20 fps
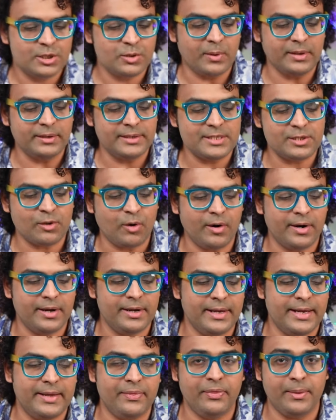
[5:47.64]
So while this
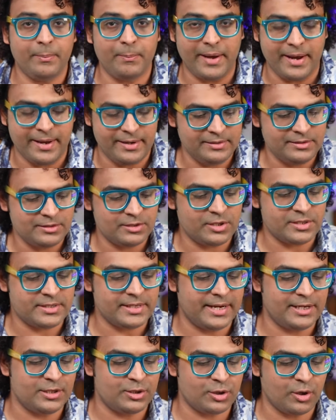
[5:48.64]
oil in the pan,
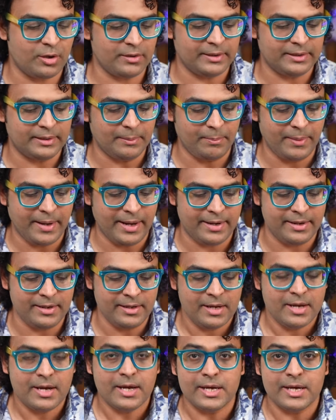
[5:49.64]
just ensure that the pan